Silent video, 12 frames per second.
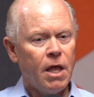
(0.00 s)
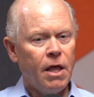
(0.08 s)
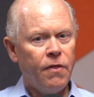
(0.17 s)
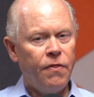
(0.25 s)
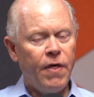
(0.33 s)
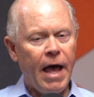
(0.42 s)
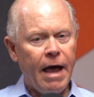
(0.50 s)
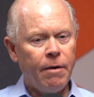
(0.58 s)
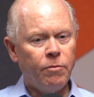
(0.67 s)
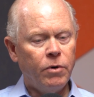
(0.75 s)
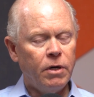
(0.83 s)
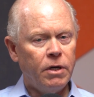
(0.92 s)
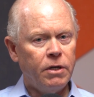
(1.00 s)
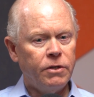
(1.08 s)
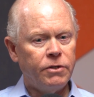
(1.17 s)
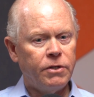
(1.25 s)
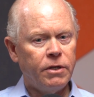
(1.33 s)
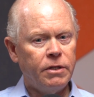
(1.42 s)
That
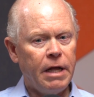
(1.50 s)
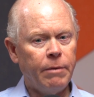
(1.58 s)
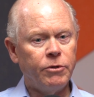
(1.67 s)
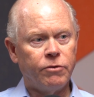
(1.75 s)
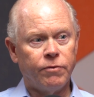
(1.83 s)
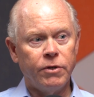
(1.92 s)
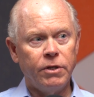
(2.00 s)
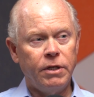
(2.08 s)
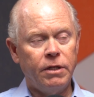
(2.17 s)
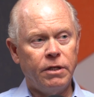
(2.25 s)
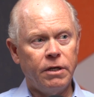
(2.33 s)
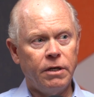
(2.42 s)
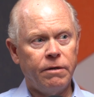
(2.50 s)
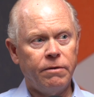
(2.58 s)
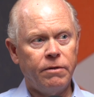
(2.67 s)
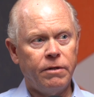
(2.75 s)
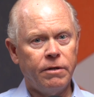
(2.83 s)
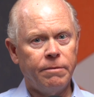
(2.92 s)
was really
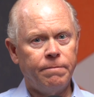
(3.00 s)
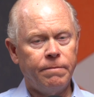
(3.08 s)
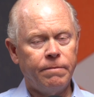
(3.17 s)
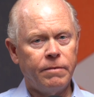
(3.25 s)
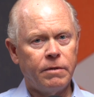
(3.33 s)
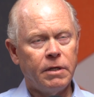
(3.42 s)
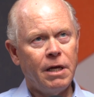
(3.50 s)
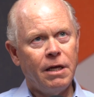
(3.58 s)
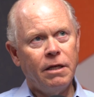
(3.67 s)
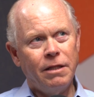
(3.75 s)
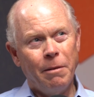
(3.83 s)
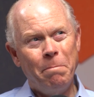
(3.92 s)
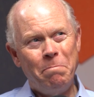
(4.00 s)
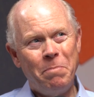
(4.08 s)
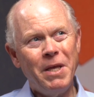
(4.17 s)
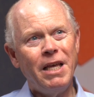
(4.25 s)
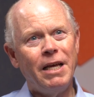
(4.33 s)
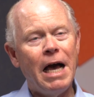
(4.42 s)
the
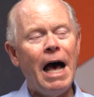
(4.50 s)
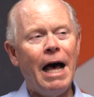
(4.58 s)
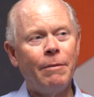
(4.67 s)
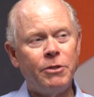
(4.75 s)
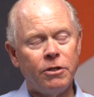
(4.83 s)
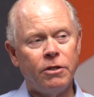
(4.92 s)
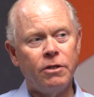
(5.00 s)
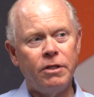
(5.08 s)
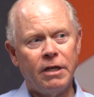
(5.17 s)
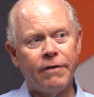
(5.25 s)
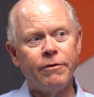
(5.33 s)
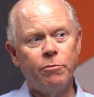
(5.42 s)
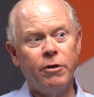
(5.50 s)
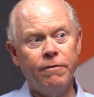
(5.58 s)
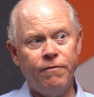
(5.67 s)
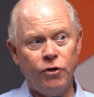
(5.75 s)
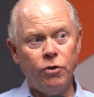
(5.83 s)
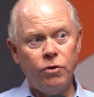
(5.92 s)
big obstacle that everyone
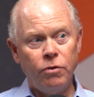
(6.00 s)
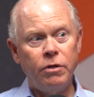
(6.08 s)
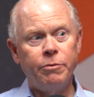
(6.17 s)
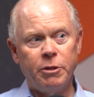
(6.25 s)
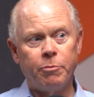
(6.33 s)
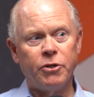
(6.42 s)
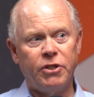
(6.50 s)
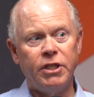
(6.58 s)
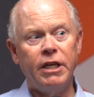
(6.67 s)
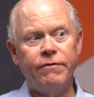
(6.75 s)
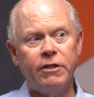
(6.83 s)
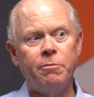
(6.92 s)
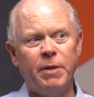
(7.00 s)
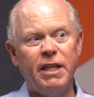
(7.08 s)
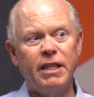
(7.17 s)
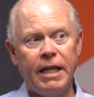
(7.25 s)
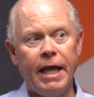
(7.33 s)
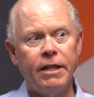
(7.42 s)
viewed. It was perceived as
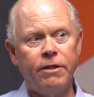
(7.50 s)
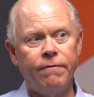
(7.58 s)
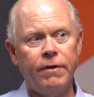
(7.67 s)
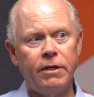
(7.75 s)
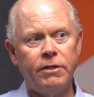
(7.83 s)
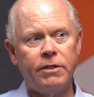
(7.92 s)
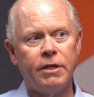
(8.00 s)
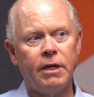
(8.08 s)
being the end of us.